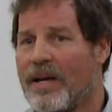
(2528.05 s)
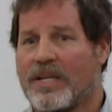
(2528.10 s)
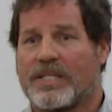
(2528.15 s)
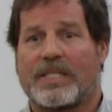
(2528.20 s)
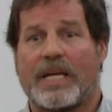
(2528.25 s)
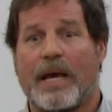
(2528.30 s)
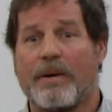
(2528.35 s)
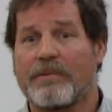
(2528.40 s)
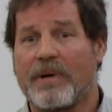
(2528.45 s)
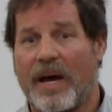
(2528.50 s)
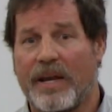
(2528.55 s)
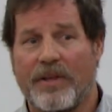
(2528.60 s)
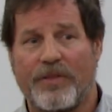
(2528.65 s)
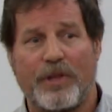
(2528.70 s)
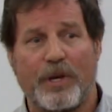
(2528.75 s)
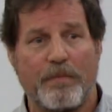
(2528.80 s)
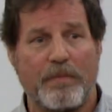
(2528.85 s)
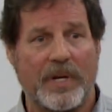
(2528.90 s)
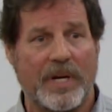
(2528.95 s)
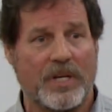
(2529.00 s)
Same kind of
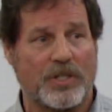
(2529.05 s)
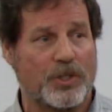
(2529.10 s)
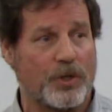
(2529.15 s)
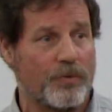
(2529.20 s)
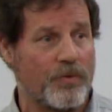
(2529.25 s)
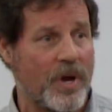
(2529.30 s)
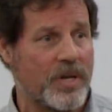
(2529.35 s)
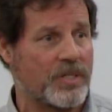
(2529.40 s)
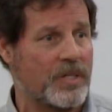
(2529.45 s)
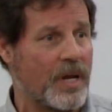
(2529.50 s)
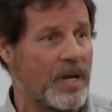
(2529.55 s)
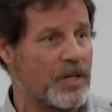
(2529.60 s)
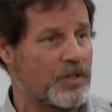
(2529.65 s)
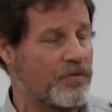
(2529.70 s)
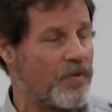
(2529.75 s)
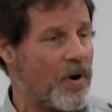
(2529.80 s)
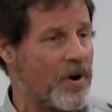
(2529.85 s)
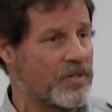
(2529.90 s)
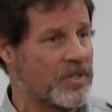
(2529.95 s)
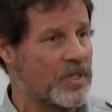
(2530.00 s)
thing begins to resonate as
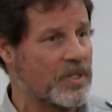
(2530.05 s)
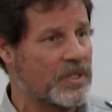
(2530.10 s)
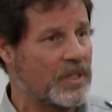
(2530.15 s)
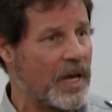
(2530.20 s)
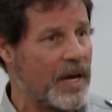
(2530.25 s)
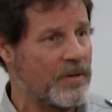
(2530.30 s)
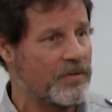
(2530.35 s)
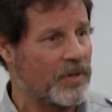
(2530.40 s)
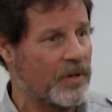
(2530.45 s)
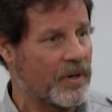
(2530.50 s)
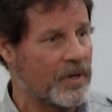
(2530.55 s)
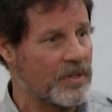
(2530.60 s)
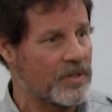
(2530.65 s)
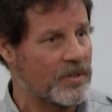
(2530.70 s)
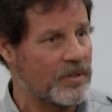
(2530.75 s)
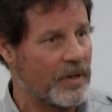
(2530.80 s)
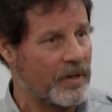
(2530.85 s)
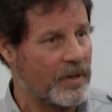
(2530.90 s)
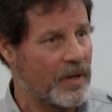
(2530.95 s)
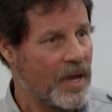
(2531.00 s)
far as the slaves are
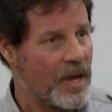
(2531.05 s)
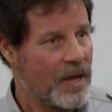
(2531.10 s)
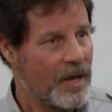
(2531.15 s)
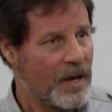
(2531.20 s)
concerned.